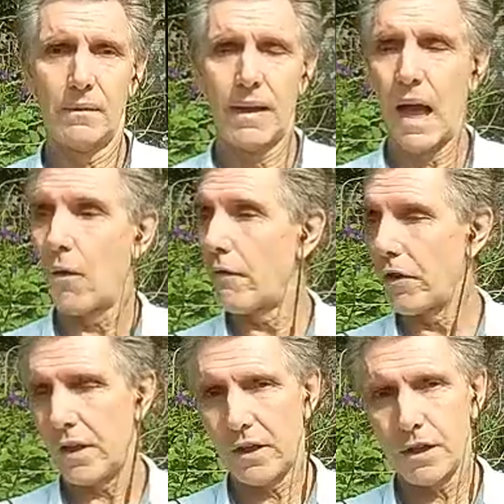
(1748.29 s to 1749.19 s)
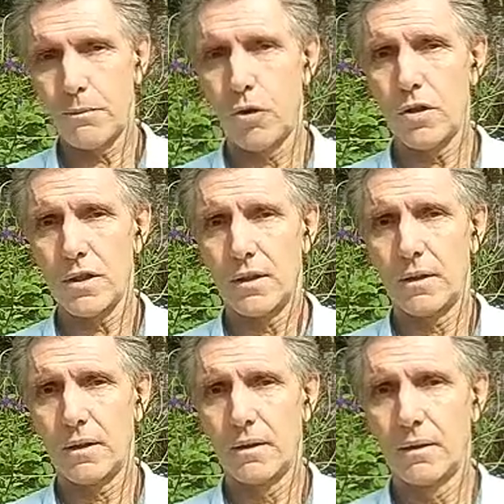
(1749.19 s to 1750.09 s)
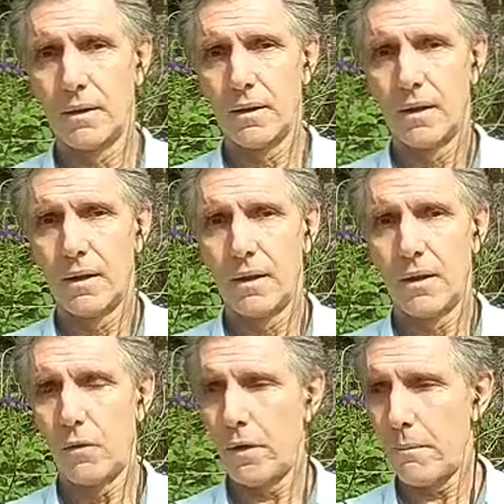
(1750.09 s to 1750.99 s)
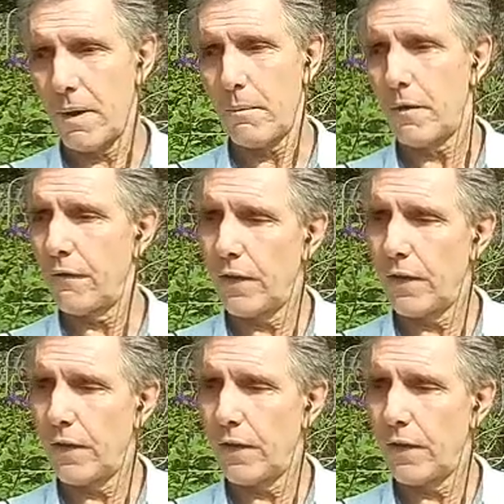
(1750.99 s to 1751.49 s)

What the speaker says: Now everything is poisoned. Remember,